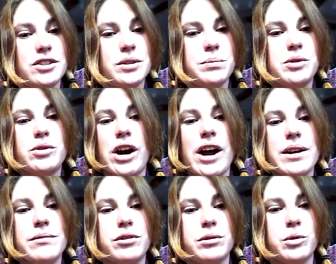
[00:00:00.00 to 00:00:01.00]
to
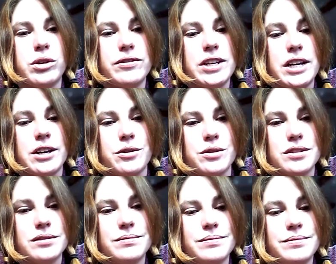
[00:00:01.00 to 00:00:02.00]
subscribe for more videos.